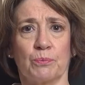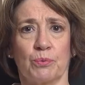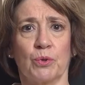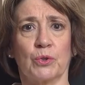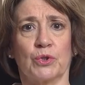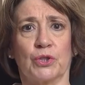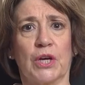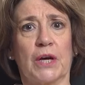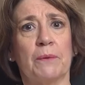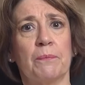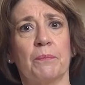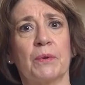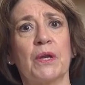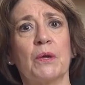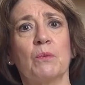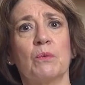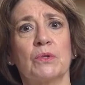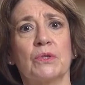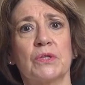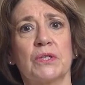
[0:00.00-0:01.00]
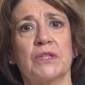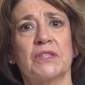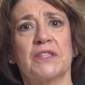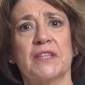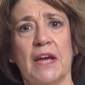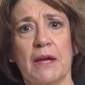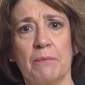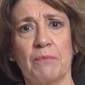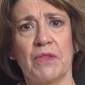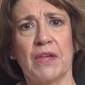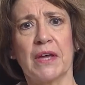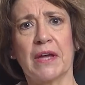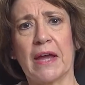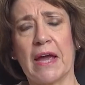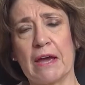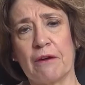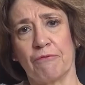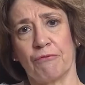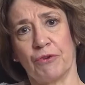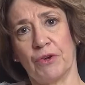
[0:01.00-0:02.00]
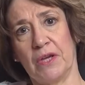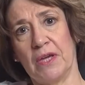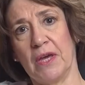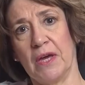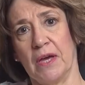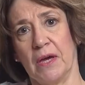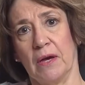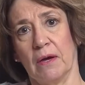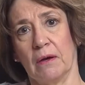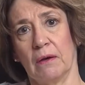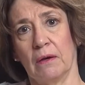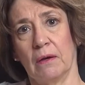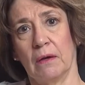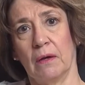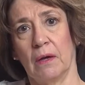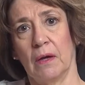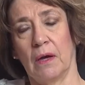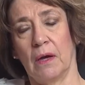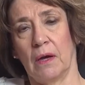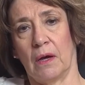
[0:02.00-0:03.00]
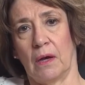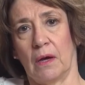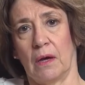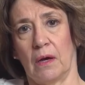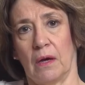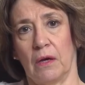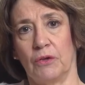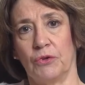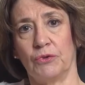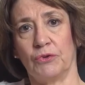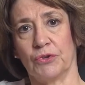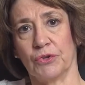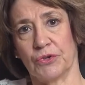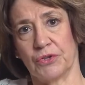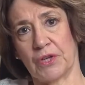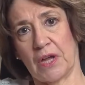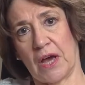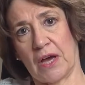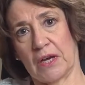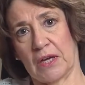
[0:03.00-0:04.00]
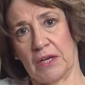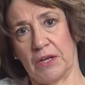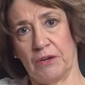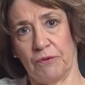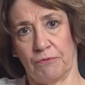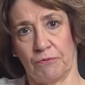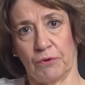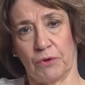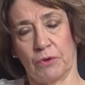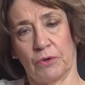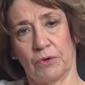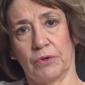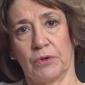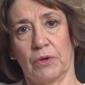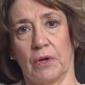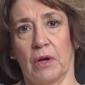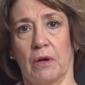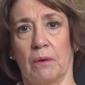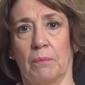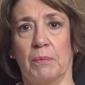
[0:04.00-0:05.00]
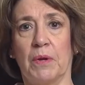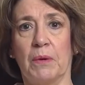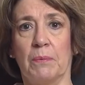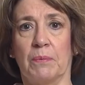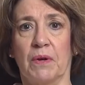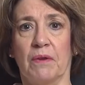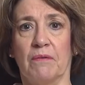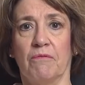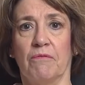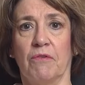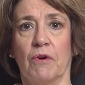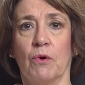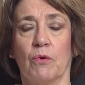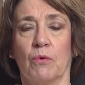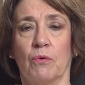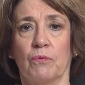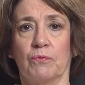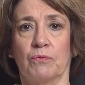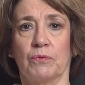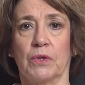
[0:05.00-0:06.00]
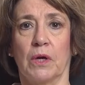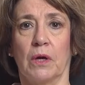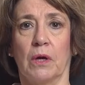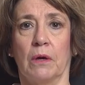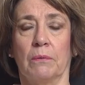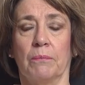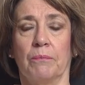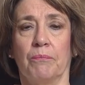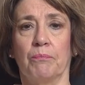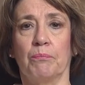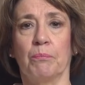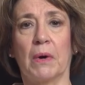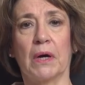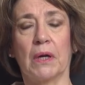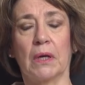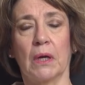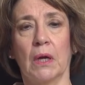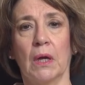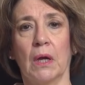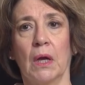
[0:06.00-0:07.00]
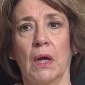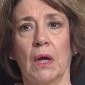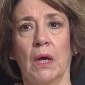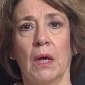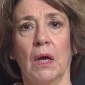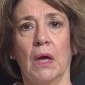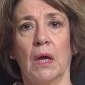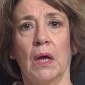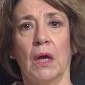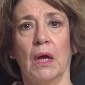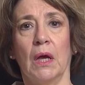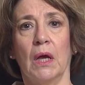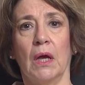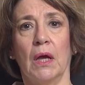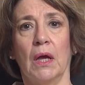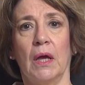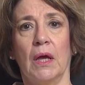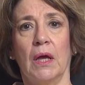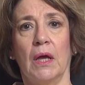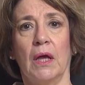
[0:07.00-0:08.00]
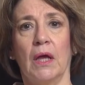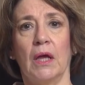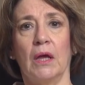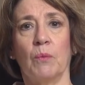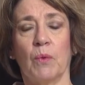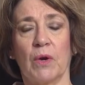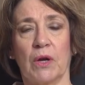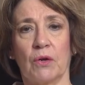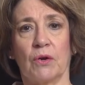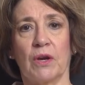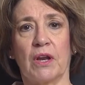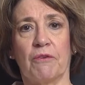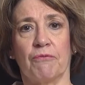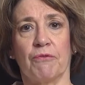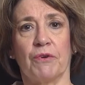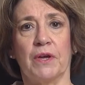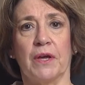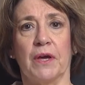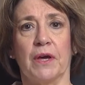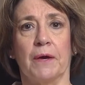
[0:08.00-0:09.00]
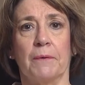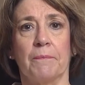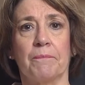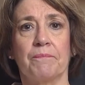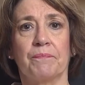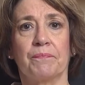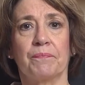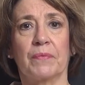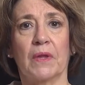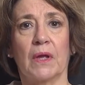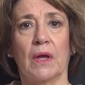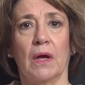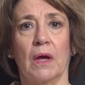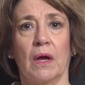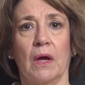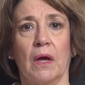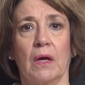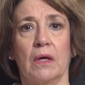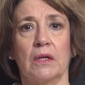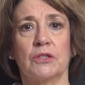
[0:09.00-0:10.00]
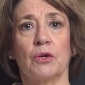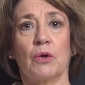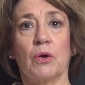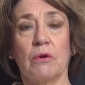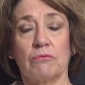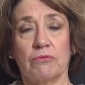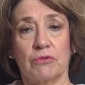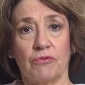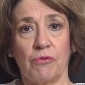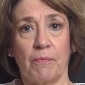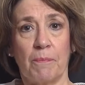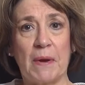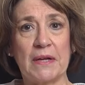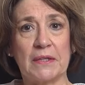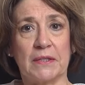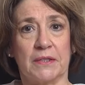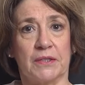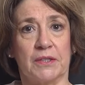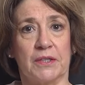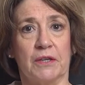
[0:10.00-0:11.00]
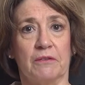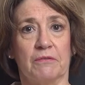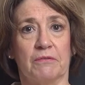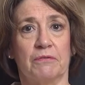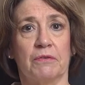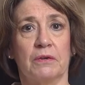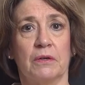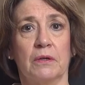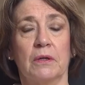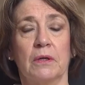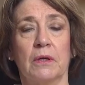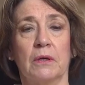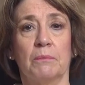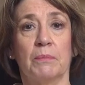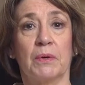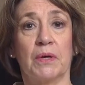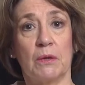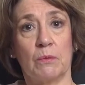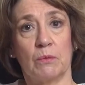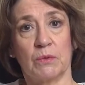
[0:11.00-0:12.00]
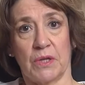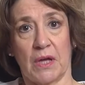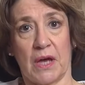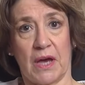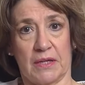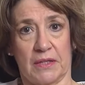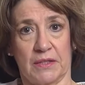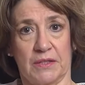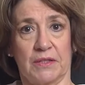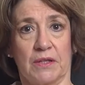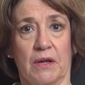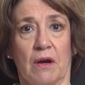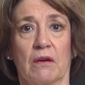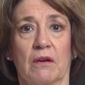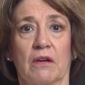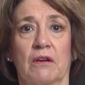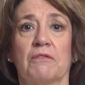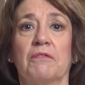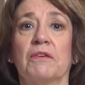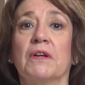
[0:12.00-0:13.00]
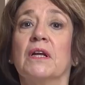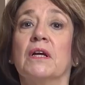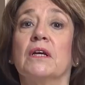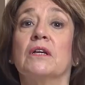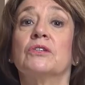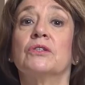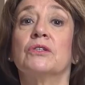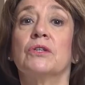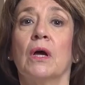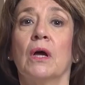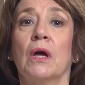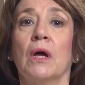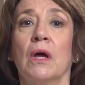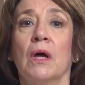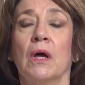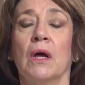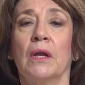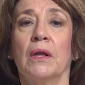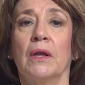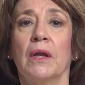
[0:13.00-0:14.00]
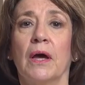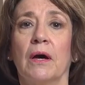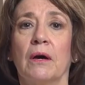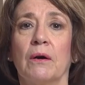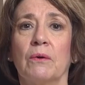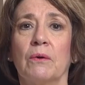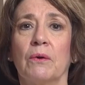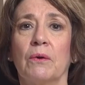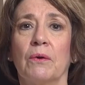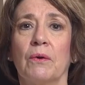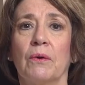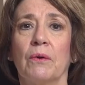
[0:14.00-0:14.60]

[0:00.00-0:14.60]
project, but it was the same thing every year. You just had different people involved, but it went on every year. So it was repetitive, but it had a start and a finish. Now,